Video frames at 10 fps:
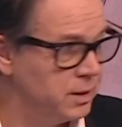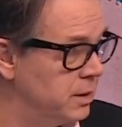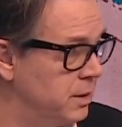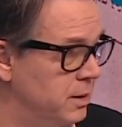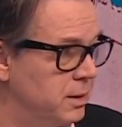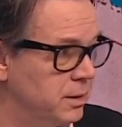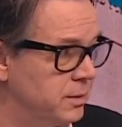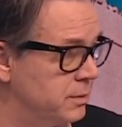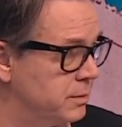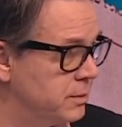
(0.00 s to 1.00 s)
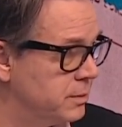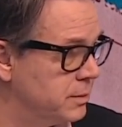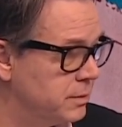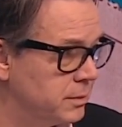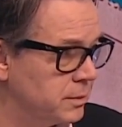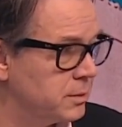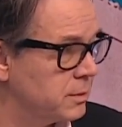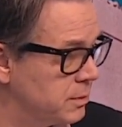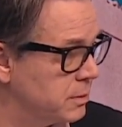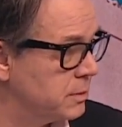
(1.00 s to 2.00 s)

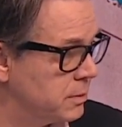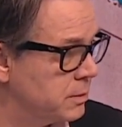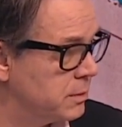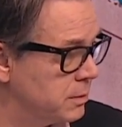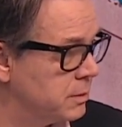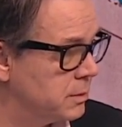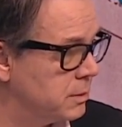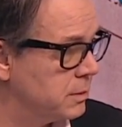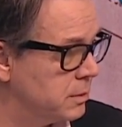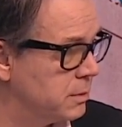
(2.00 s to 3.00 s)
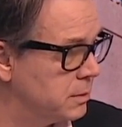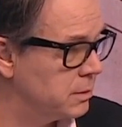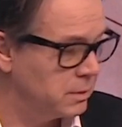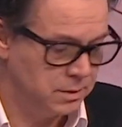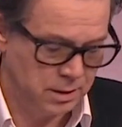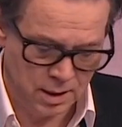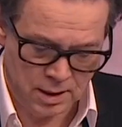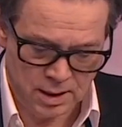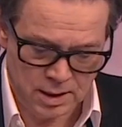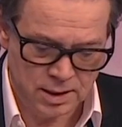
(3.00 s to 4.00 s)
The person shown says nothing.